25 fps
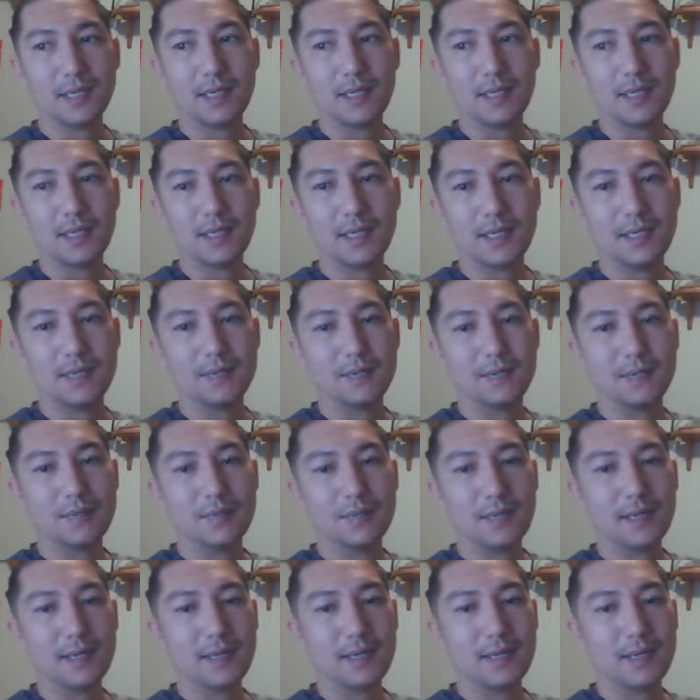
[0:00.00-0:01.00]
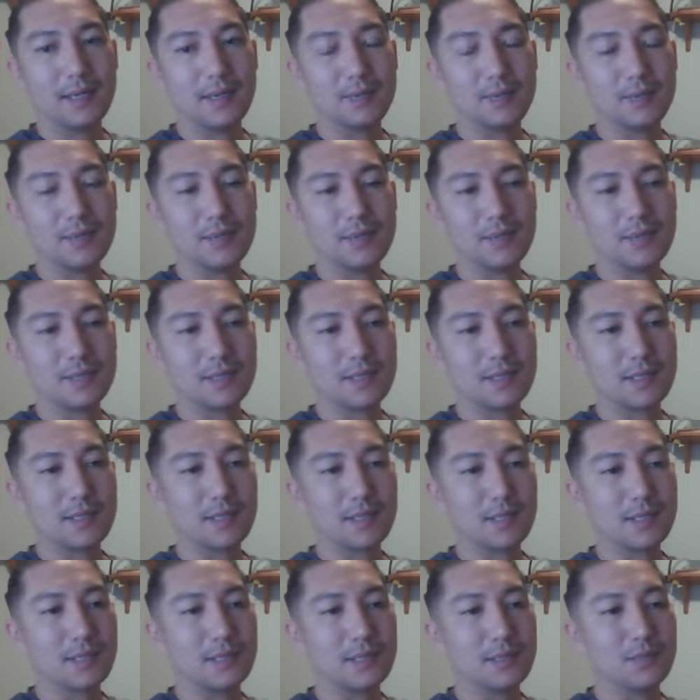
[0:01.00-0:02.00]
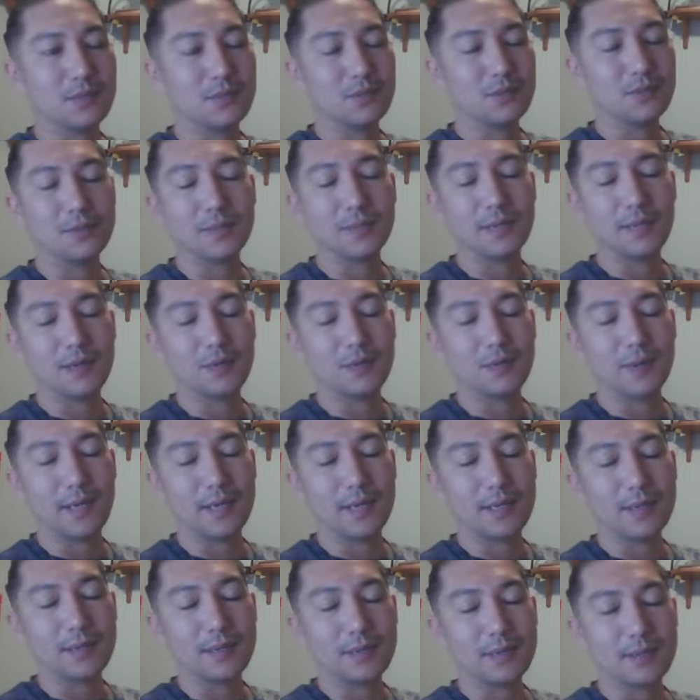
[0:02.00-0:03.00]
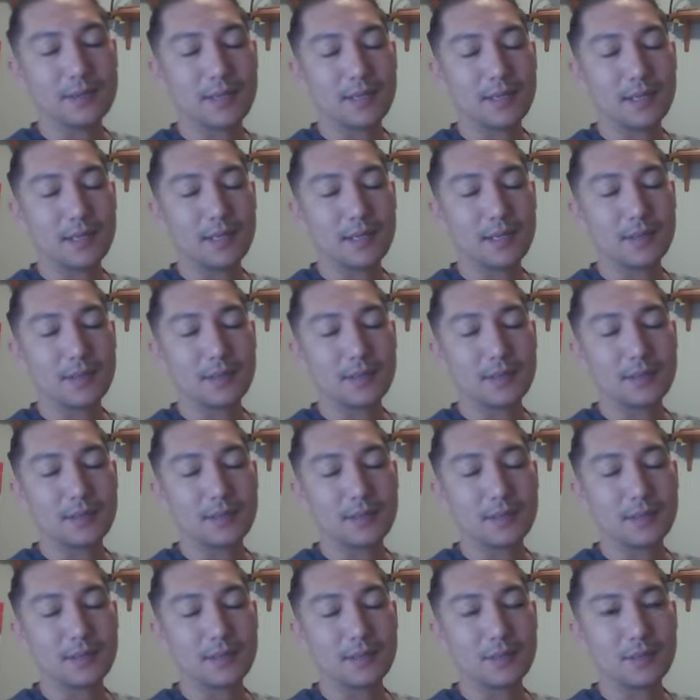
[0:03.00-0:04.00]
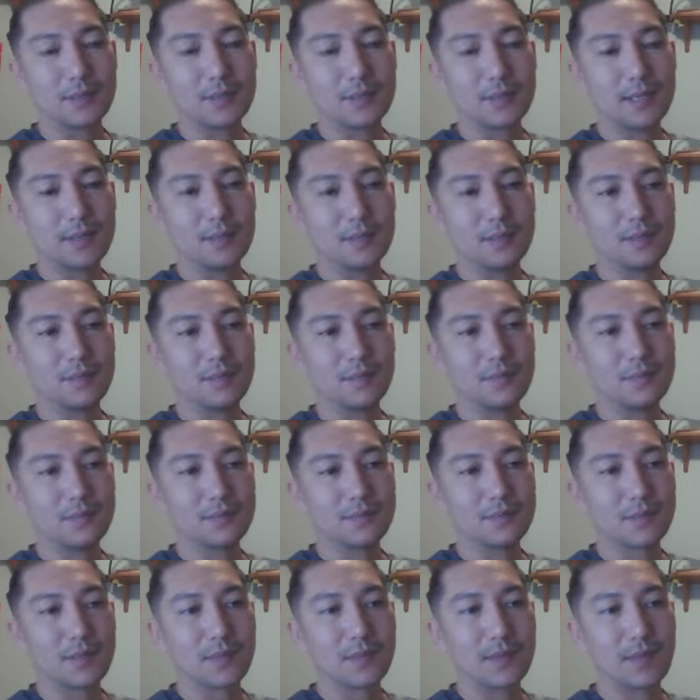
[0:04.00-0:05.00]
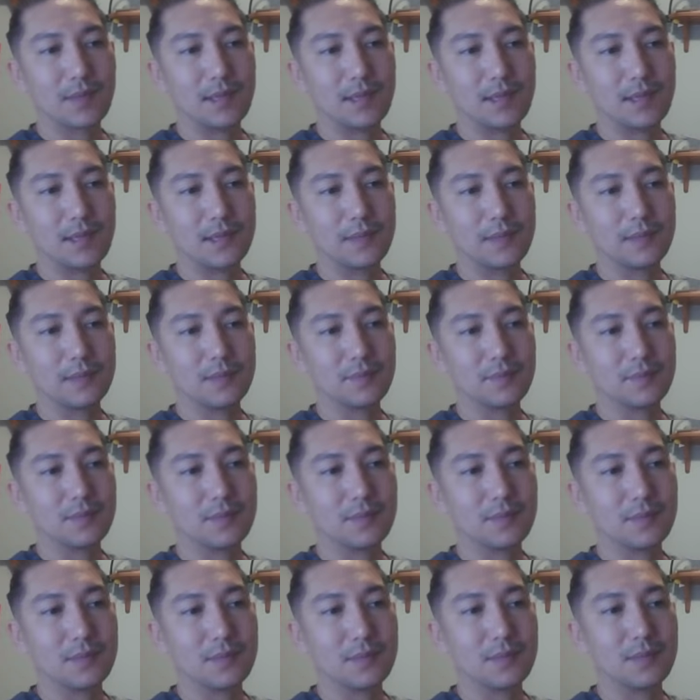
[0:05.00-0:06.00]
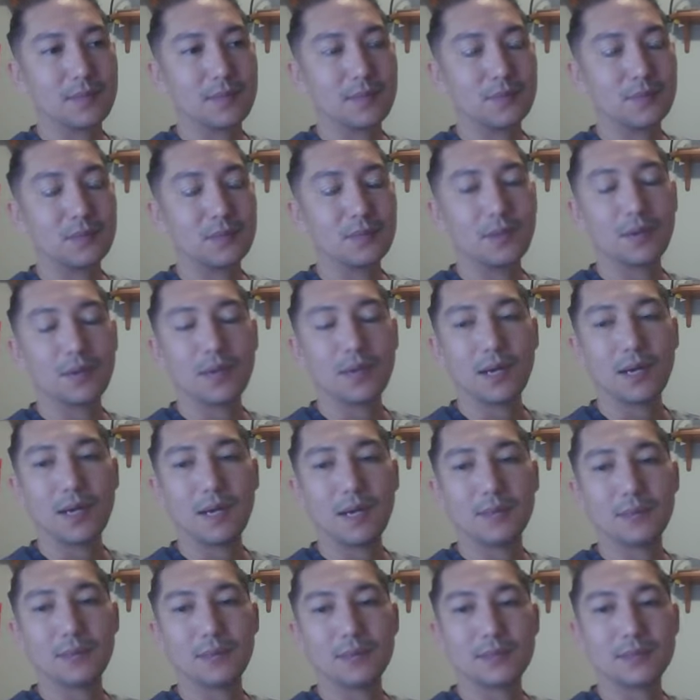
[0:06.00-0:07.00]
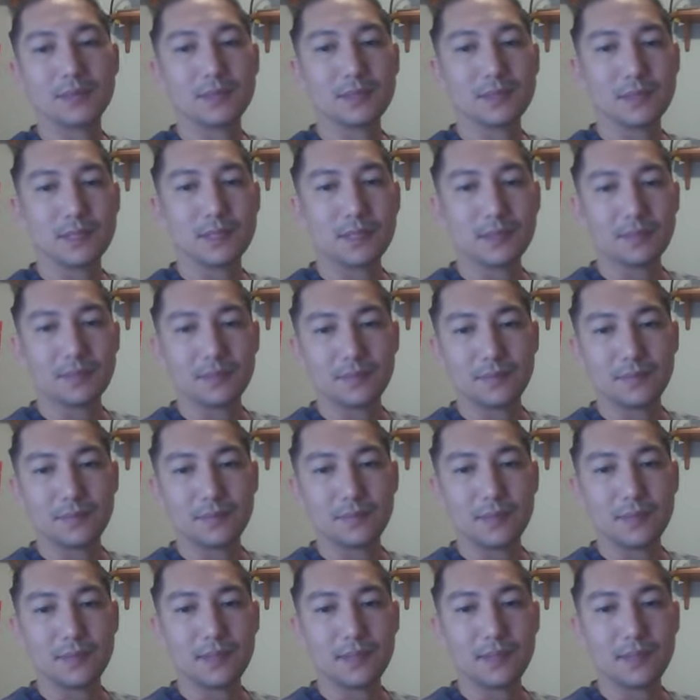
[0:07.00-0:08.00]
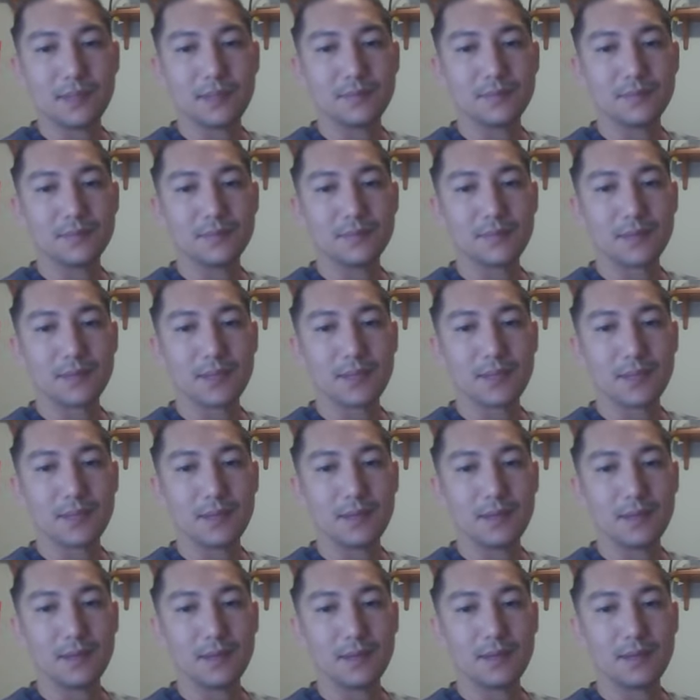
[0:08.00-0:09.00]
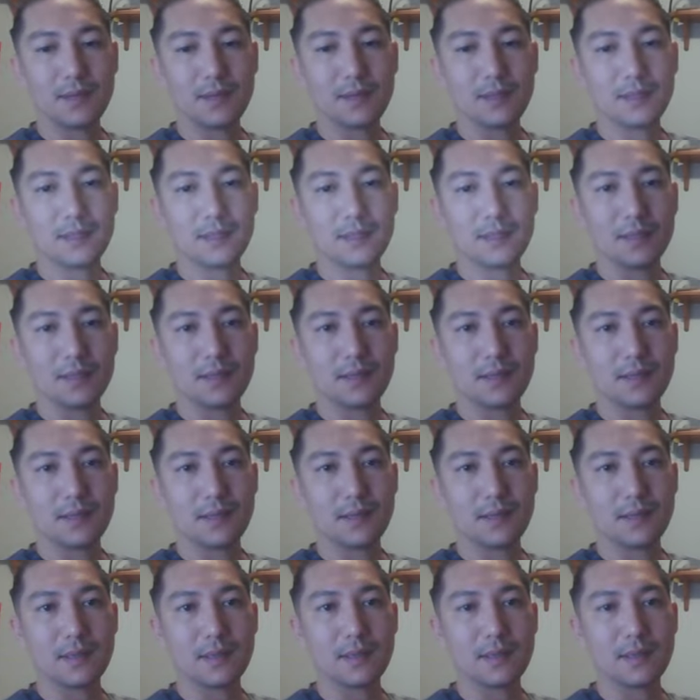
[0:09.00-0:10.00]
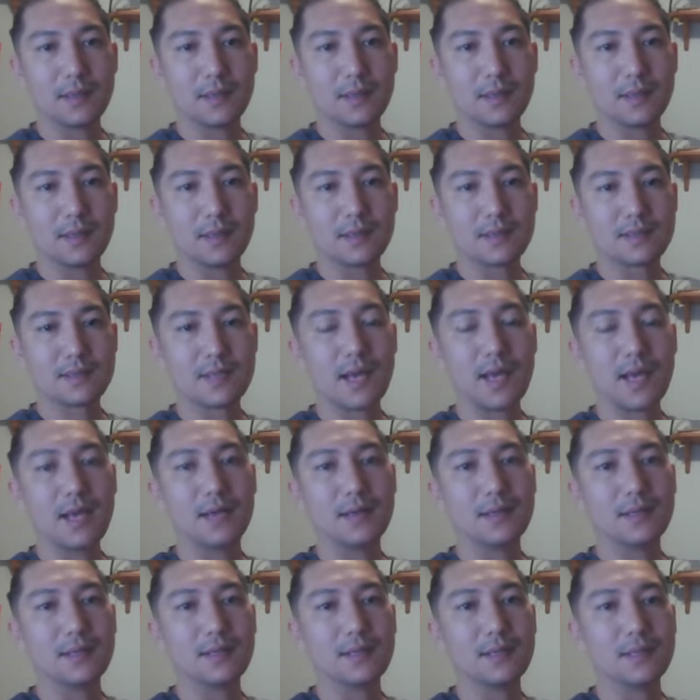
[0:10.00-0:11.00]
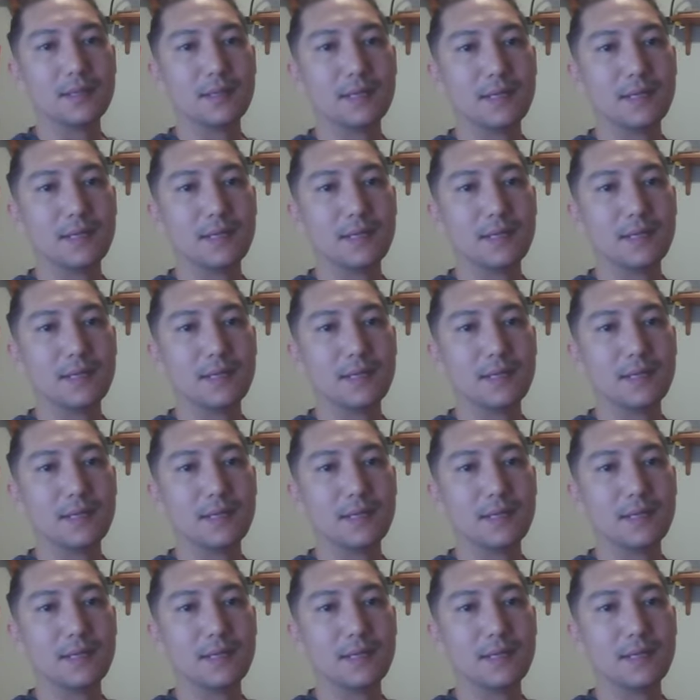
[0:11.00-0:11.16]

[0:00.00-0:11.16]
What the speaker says: And I'm using Ruby on Rails and using a Rubocop, which is um, you know a style